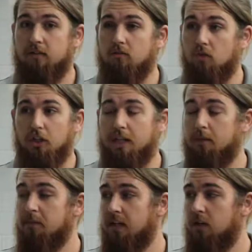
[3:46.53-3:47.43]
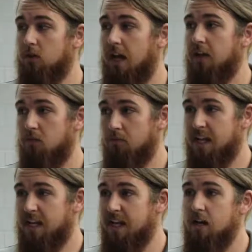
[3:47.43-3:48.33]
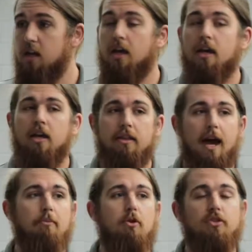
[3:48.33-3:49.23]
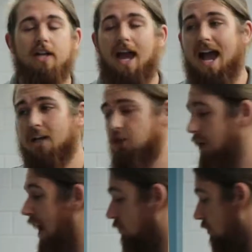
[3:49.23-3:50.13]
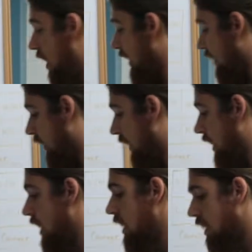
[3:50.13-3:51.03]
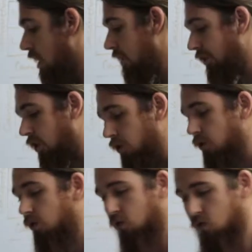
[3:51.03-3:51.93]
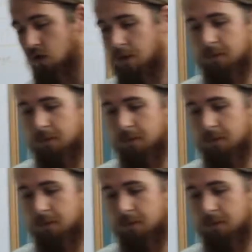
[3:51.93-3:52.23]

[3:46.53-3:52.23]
really didn't mean to do that, and you mean it, that person actually, ironically, even though you screwed up